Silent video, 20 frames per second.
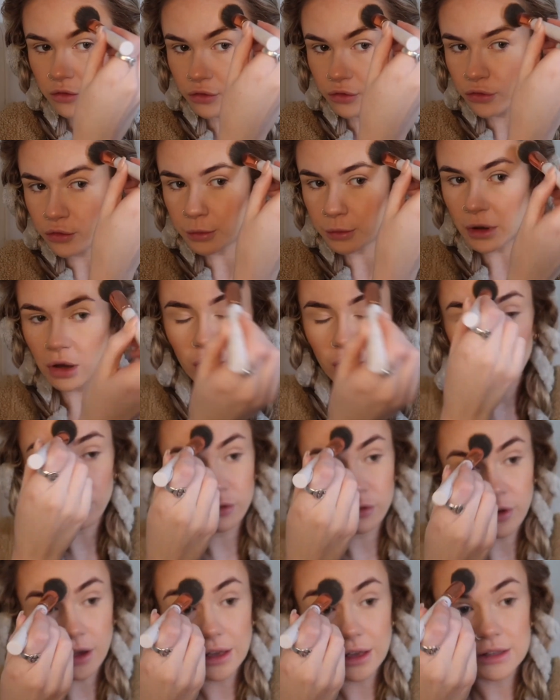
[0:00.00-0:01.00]
for my whole
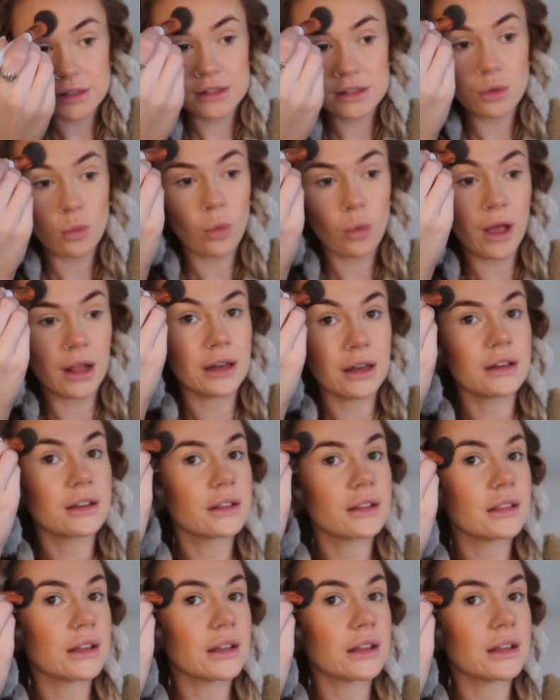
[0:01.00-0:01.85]
face when